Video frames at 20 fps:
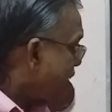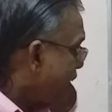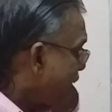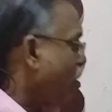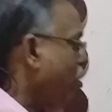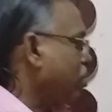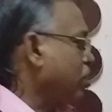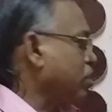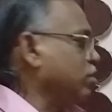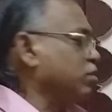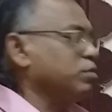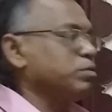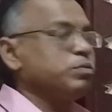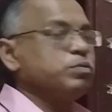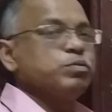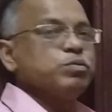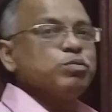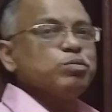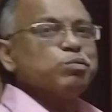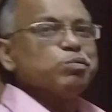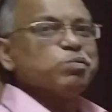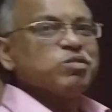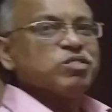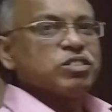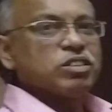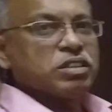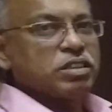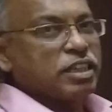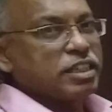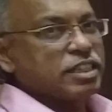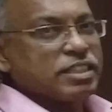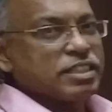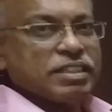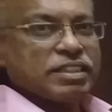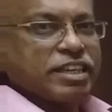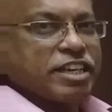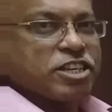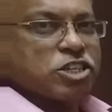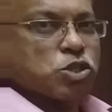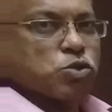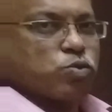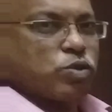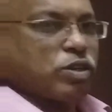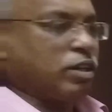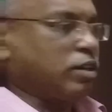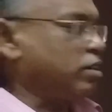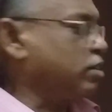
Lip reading: than r. That is the case 1.